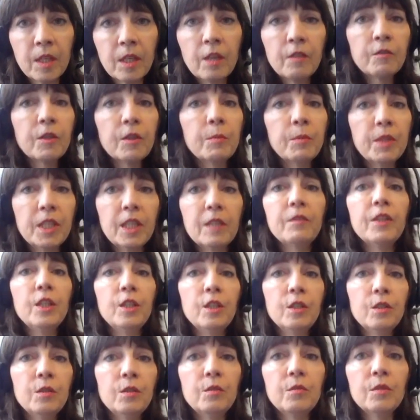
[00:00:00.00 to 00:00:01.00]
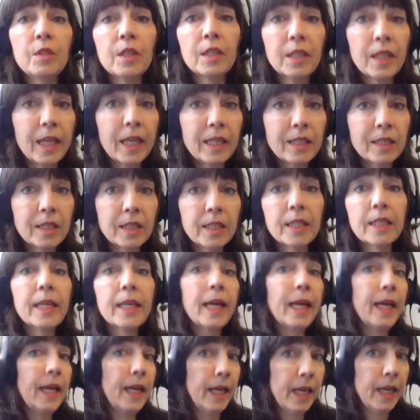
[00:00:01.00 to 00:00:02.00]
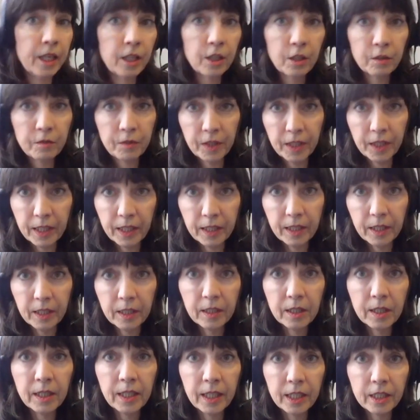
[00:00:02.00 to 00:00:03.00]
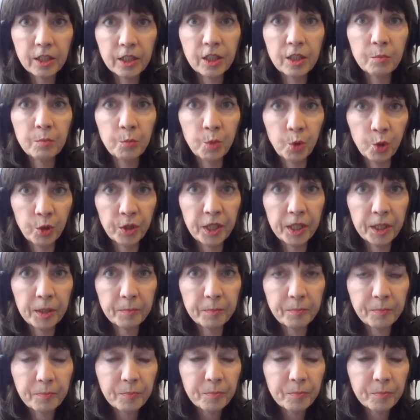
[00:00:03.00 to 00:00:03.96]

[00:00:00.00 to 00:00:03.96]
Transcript: from giving you the classic hangover headache the next morning.